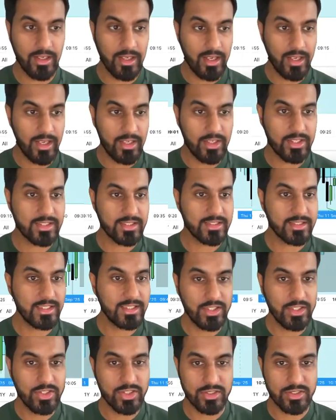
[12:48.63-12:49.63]
And you can see,
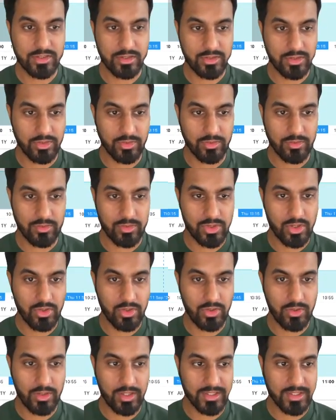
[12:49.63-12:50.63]
just to show
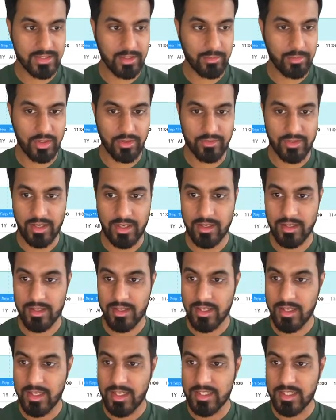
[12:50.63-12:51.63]
you an example of that,
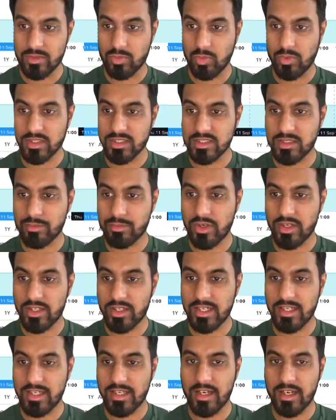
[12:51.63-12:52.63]
is once the prior
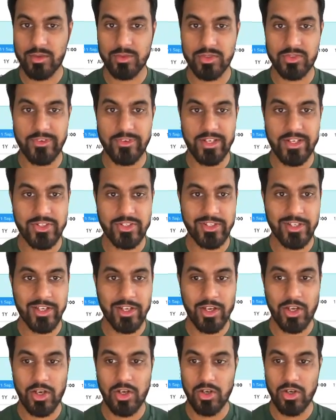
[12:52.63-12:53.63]
daily high was reached,
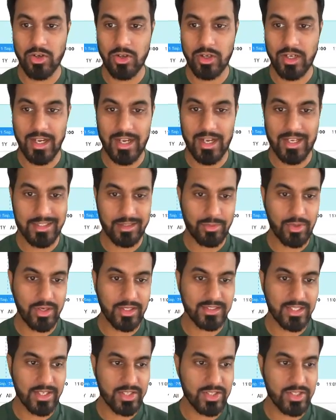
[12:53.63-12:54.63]
look at the
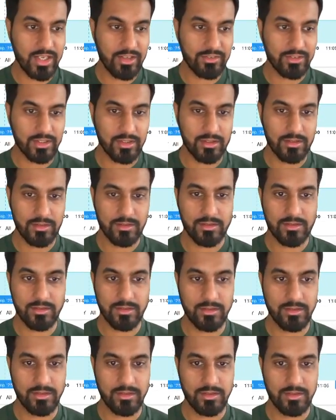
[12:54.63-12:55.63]
price action after.
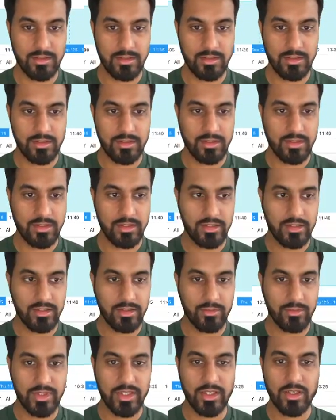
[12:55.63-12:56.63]

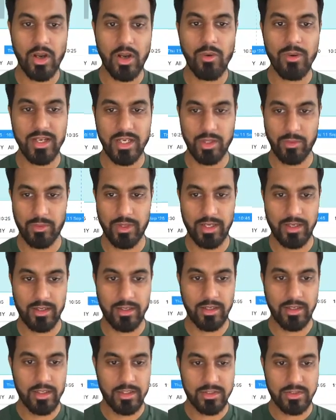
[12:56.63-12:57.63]
We didn't go anywhere.
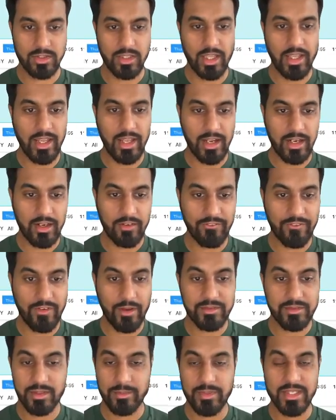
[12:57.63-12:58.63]
So that
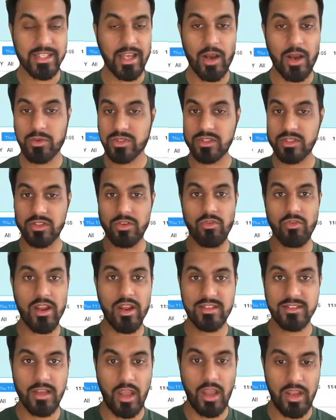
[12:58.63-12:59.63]
confirms to me that I was on the right
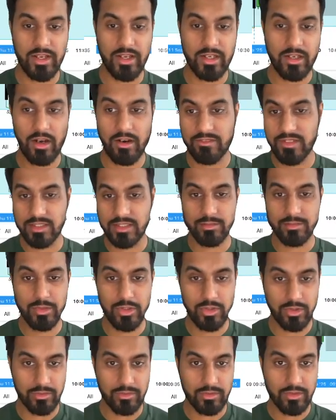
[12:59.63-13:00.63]
side of this
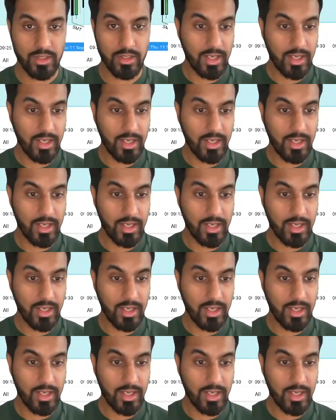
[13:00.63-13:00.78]
move.